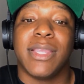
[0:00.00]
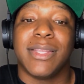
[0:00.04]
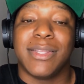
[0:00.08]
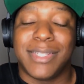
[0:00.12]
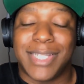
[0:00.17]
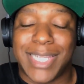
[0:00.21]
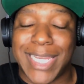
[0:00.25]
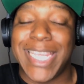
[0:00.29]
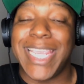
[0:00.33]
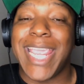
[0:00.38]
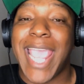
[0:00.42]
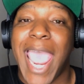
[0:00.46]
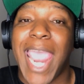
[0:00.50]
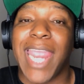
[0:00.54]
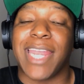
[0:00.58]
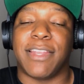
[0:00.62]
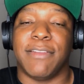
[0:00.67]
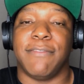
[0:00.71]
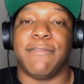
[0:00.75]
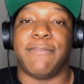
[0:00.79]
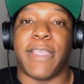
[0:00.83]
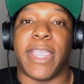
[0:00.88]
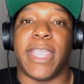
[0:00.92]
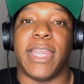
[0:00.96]

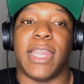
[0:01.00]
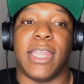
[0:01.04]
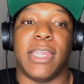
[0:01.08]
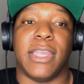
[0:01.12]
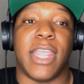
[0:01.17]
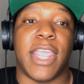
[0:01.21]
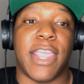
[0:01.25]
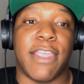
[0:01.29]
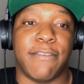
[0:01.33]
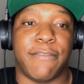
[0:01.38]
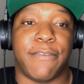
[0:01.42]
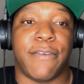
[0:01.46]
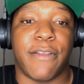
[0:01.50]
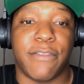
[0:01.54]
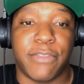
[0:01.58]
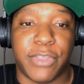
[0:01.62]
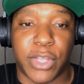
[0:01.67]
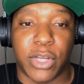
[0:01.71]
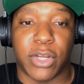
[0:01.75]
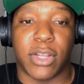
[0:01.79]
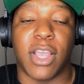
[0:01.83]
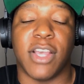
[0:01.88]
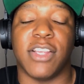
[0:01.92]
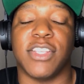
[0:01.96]
deactivated if
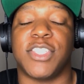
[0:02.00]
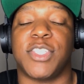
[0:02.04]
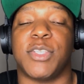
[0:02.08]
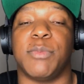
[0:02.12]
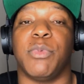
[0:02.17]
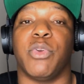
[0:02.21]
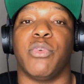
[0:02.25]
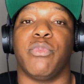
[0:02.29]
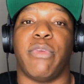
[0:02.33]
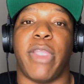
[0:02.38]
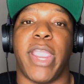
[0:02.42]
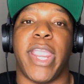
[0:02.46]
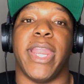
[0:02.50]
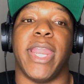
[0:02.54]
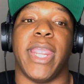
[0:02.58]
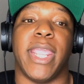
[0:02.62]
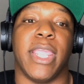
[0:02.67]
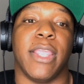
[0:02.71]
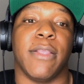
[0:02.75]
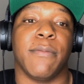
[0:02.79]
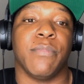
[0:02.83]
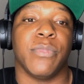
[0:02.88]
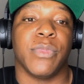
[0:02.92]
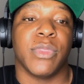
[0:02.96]
their customer
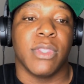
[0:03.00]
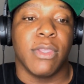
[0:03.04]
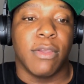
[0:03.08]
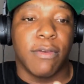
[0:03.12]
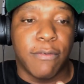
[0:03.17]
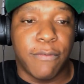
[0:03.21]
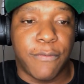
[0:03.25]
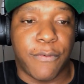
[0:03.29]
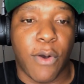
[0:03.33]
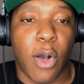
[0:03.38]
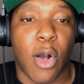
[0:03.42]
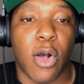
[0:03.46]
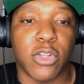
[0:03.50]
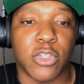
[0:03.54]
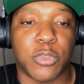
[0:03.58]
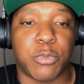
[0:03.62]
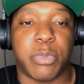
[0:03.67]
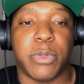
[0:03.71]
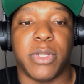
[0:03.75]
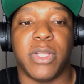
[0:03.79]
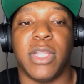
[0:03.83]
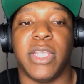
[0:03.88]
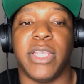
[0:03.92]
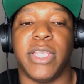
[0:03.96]
rating falls
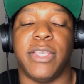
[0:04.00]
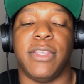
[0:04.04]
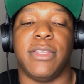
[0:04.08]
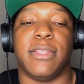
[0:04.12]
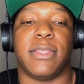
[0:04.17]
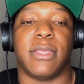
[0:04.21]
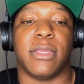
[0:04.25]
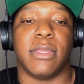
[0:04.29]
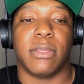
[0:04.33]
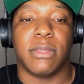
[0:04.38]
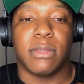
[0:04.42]
beneath